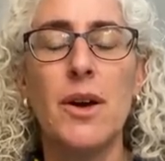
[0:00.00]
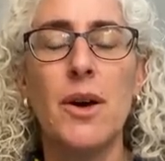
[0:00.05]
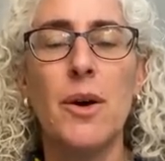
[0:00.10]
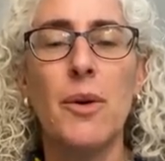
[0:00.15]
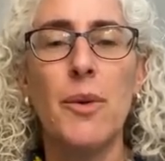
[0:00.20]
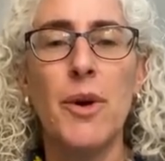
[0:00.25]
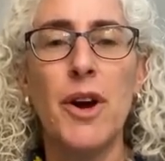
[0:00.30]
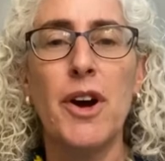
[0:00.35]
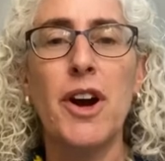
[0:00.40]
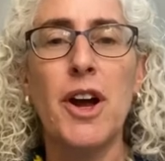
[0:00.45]

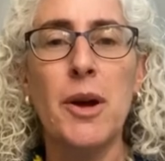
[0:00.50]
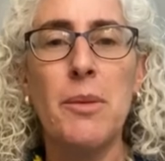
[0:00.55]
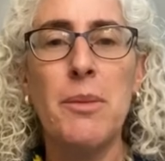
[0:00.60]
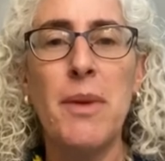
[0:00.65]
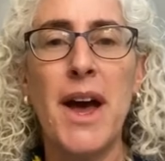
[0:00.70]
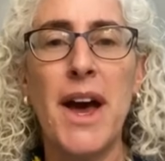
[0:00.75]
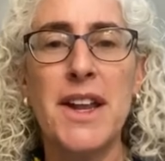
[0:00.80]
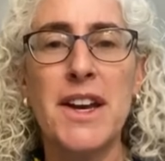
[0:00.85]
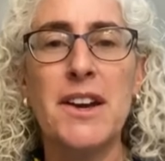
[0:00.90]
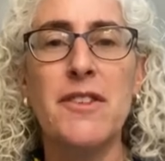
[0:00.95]
We are
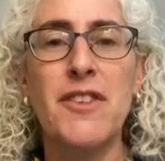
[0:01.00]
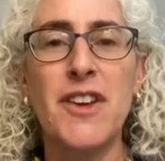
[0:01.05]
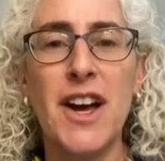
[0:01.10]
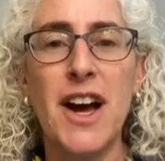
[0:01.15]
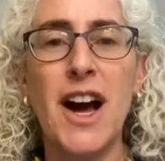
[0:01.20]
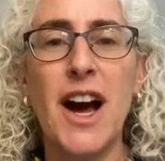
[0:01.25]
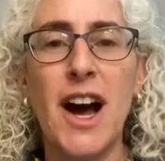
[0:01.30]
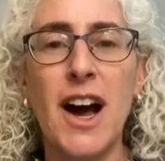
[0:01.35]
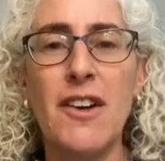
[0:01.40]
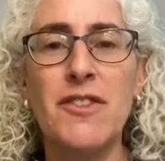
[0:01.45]
commanded via
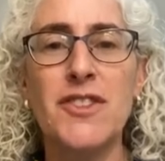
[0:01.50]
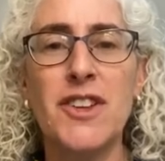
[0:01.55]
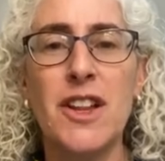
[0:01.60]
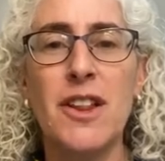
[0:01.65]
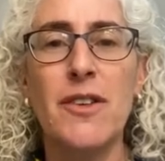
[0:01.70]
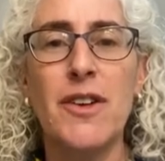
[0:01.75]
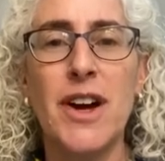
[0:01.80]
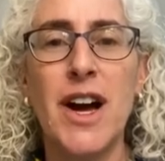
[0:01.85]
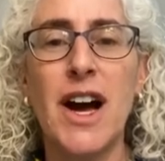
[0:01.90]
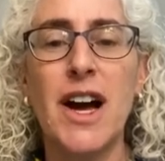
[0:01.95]
Haftal
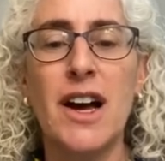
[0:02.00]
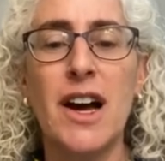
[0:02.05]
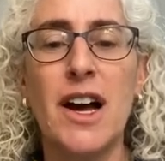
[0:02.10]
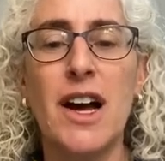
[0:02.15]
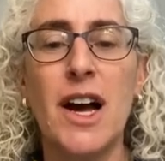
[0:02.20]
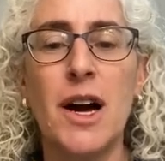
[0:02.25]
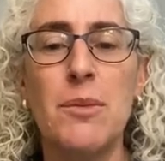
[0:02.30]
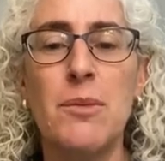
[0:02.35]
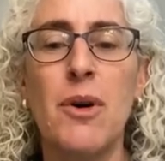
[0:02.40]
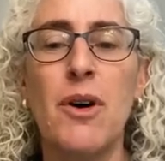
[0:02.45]
Re'acha
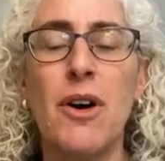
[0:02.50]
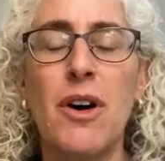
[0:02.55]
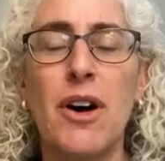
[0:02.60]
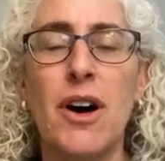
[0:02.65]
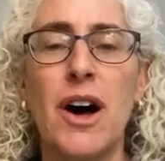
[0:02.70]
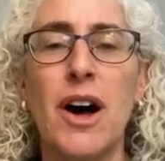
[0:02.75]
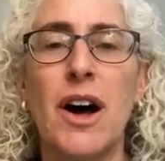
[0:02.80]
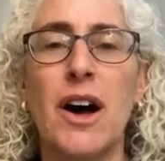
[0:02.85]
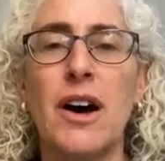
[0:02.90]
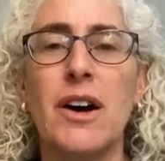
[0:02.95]

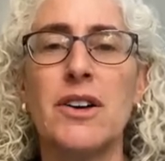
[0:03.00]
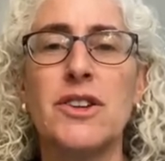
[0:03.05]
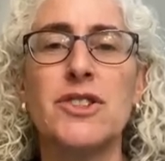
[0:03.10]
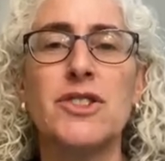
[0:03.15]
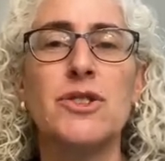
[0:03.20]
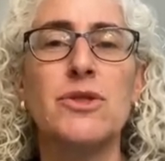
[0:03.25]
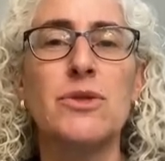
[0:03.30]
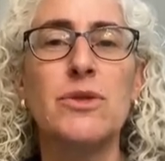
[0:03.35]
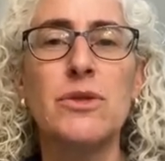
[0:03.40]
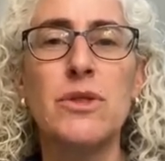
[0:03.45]
Kamocha
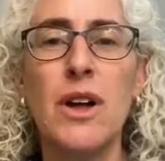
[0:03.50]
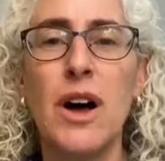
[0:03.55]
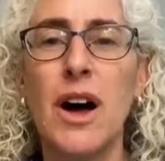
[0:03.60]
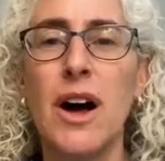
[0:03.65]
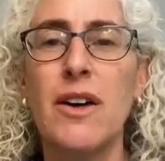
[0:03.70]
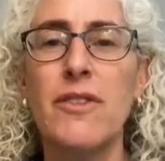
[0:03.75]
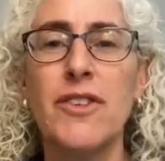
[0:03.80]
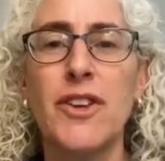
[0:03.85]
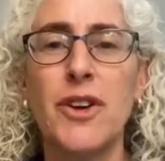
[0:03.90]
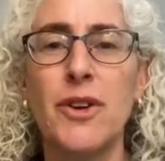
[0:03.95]
to
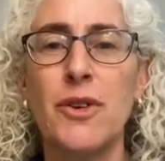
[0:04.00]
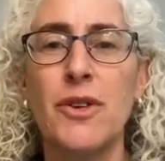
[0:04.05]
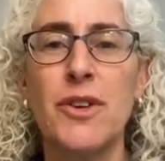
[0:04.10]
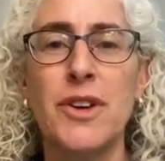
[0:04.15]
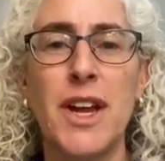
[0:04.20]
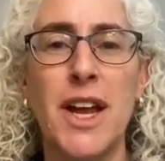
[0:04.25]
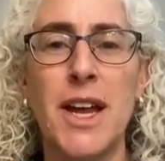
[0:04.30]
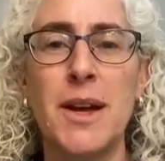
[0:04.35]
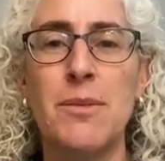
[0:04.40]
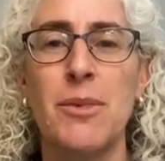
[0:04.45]
love your
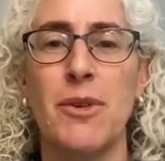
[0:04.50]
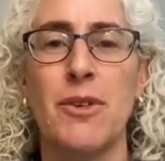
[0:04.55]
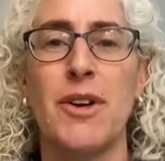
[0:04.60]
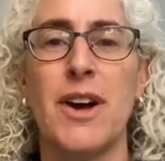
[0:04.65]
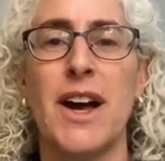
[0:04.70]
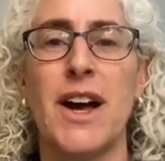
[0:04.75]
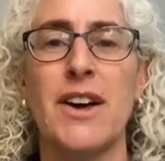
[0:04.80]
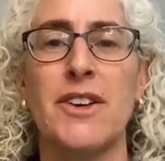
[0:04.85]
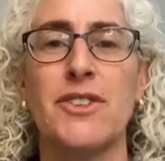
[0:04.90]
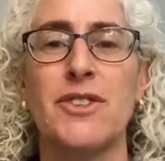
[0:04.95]
neighbor
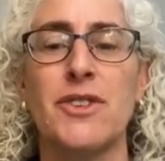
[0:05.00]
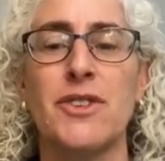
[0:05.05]
as